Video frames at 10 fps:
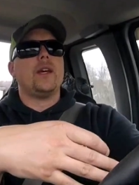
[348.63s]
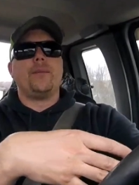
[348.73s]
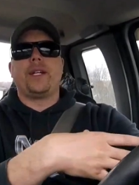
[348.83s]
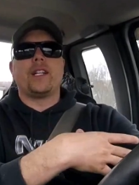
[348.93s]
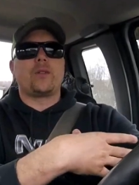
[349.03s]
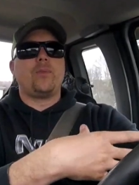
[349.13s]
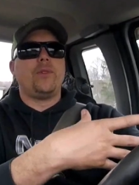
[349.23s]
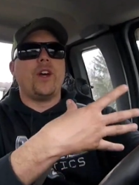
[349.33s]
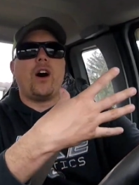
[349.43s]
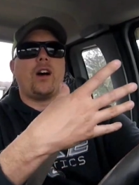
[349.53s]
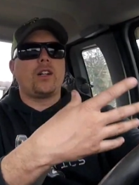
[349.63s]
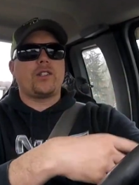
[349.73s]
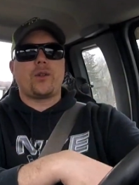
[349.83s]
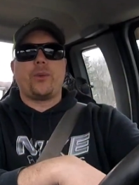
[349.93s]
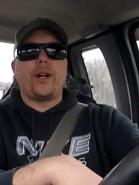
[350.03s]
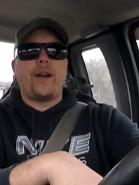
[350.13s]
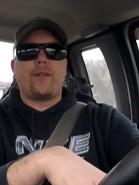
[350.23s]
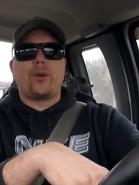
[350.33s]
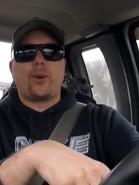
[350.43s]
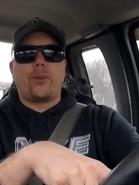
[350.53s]
because dogs or whatever
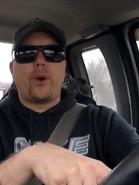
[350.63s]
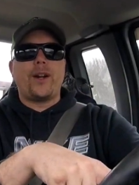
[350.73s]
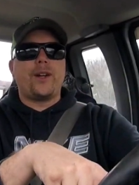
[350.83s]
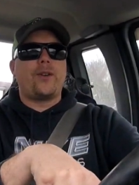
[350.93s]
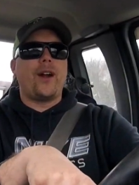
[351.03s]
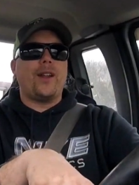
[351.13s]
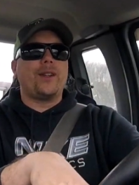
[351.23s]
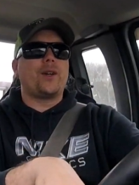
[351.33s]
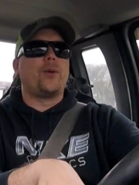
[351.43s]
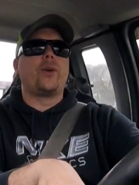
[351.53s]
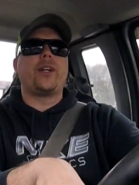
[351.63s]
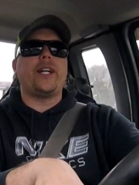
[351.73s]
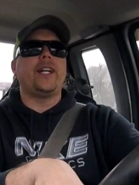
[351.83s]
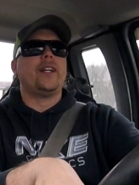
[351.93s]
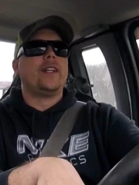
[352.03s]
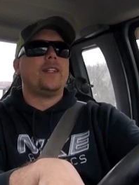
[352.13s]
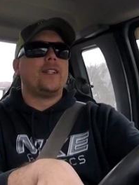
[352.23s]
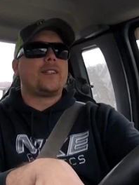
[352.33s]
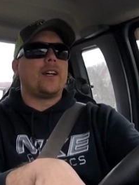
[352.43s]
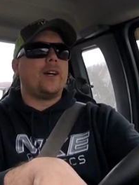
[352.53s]
were running around the quarry.
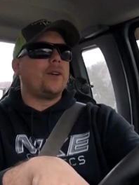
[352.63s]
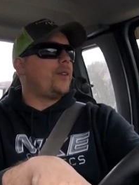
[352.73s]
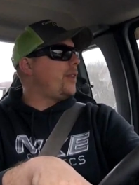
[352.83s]
So,